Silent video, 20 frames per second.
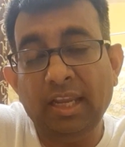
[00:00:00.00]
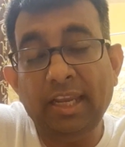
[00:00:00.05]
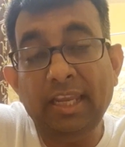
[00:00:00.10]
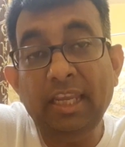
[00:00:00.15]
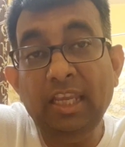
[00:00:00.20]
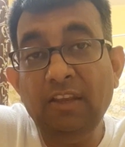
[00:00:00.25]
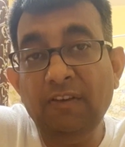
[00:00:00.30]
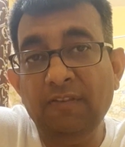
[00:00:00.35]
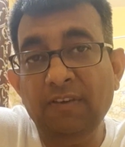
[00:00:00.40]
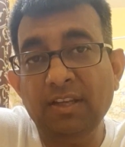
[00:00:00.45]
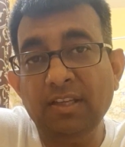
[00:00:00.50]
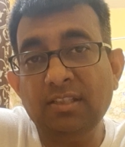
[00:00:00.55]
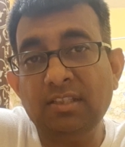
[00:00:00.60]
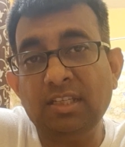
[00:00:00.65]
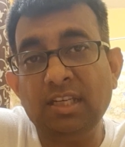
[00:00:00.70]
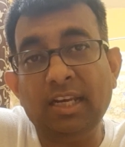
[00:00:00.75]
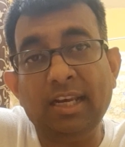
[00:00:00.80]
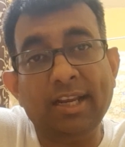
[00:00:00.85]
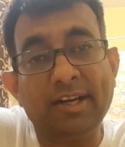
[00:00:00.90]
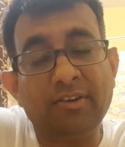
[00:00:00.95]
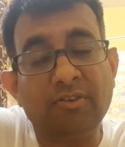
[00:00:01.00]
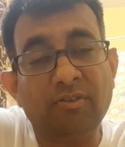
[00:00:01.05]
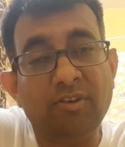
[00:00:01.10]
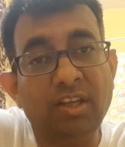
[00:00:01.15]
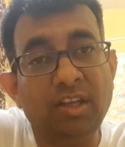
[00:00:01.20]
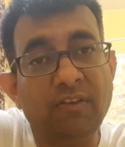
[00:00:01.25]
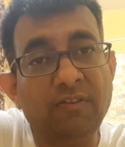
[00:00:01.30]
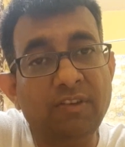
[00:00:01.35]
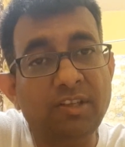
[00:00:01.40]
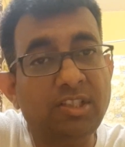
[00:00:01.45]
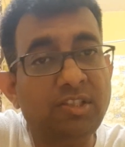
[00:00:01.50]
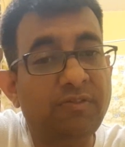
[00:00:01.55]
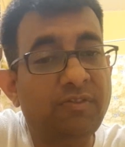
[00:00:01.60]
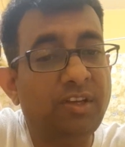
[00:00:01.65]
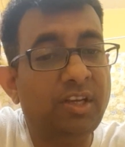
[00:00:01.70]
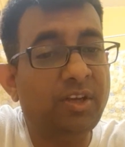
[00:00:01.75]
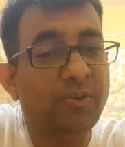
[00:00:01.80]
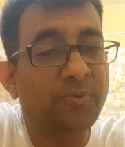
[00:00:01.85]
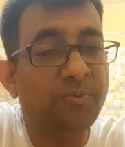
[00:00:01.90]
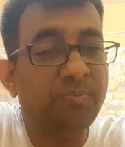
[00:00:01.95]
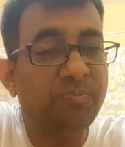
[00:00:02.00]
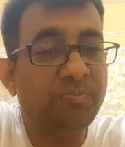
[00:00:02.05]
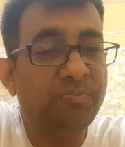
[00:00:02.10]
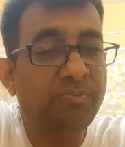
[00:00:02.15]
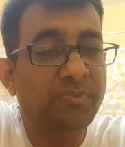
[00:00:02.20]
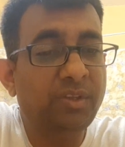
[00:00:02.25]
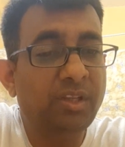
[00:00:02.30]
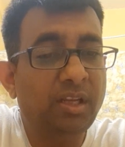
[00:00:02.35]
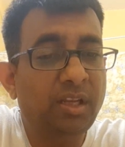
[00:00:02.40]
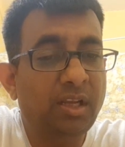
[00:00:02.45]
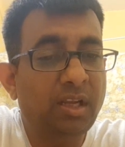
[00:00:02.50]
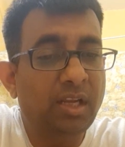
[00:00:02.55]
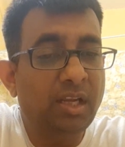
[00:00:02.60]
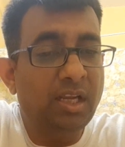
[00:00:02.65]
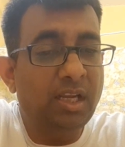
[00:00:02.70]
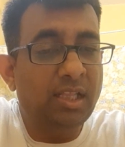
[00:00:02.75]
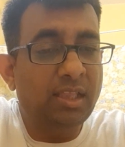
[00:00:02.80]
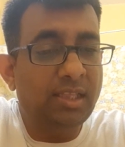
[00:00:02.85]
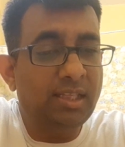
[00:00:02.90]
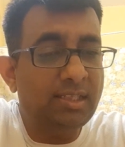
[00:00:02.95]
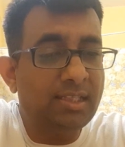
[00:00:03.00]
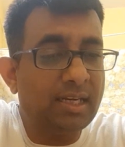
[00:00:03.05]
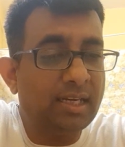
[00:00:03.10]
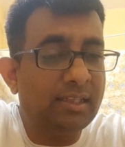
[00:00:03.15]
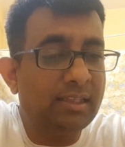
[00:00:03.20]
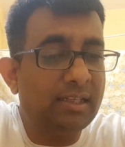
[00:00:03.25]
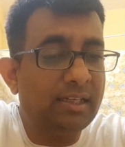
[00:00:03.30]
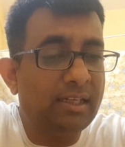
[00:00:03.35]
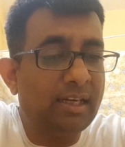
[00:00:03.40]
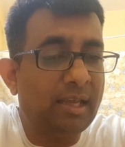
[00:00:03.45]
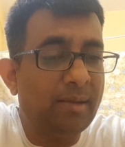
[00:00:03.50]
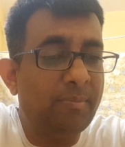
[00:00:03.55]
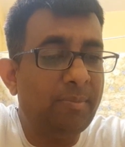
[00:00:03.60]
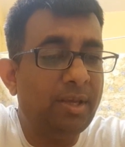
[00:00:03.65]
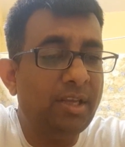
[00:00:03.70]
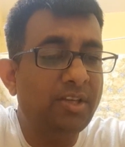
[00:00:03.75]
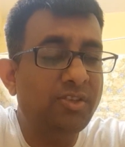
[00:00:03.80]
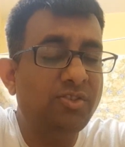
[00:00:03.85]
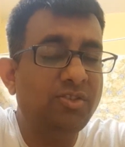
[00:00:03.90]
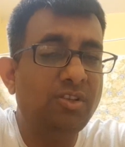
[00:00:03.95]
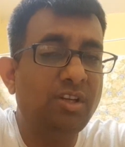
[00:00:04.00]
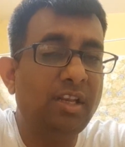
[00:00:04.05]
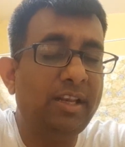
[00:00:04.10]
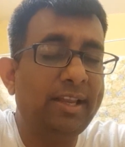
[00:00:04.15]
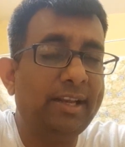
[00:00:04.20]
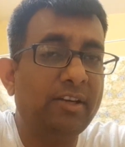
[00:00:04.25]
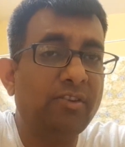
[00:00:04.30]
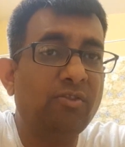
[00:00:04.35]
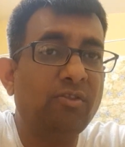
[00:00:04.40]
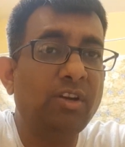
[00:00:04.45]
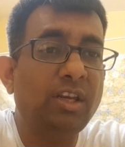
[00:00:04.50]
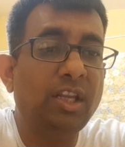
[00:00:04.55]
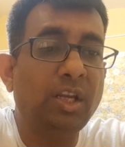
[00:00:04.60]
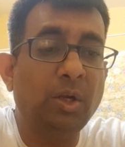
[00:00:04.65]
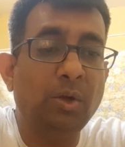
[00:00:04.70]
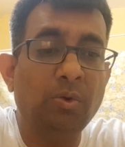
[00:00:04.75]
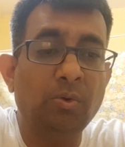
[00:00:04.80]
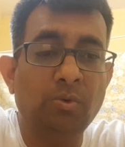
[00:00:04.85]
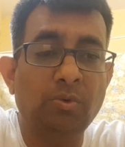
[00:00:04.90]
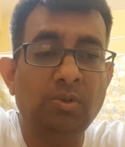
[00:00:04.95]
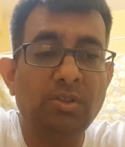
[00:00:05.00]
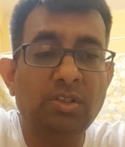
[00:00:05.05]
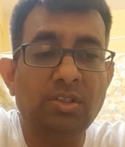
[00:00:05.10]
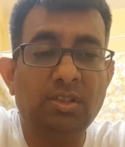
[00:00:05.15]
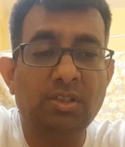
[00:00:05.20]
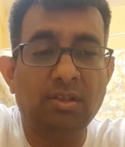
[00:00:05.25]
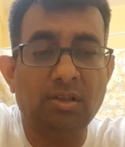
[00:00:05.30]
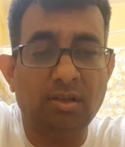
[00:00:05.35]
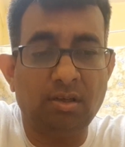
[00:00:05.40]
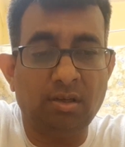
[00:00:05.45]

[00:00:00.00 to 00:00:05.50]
E-waste, electronic waste we have. These are the damaged electronic goods